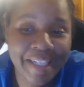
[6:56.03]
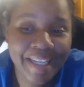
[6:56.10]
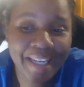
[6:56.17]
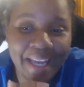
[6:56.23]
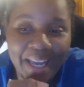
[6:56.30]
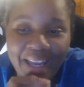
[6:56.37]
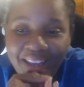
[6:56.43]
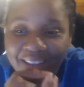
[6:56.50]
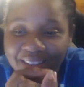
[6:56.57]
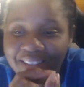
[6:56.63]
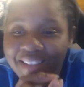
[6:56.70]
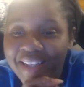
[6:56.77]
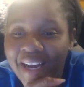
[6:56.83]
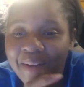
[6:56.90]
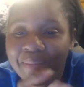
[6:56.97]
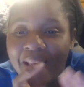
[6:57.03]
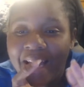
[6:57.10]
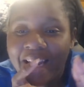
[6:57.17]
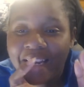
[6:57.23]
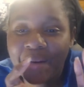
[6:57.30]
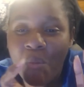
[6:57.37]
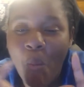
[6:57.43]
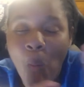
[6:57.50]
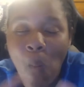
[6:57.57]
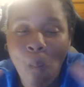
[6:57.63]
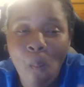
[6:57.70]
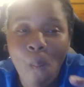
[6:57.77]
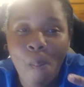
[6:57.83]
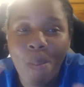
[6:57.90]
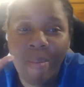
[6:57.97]
and I'm like,
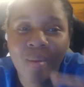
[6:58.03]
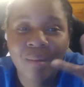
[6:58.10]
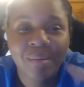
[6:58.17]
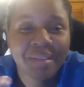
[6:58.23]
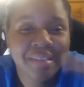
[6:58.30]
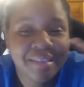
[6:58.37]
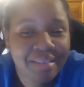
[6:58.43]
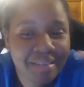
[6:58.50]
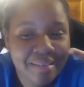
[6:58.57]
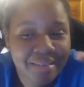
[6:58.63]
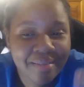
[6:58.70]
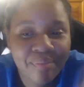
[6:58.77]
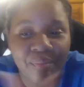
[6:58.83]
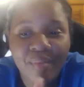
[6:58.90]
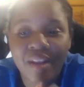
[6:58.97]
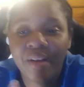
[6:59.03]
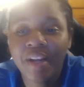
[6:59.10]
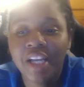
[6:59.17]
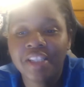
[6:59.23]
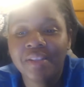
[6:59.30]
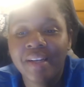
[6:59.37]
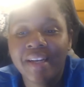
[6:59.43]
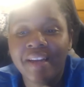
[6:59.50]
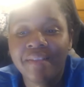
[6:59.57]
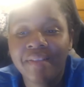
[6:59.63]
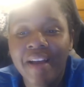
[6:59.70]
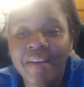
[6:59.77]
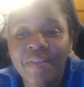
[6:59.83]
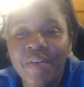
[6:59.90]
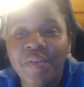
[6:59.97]
eh. Okay, so I got
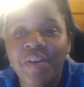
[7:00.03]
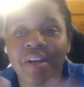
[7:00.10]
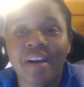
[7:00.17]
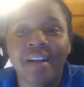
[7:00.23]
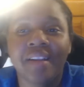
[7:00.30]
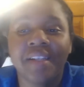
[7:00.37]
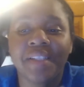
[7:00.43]
five different colors,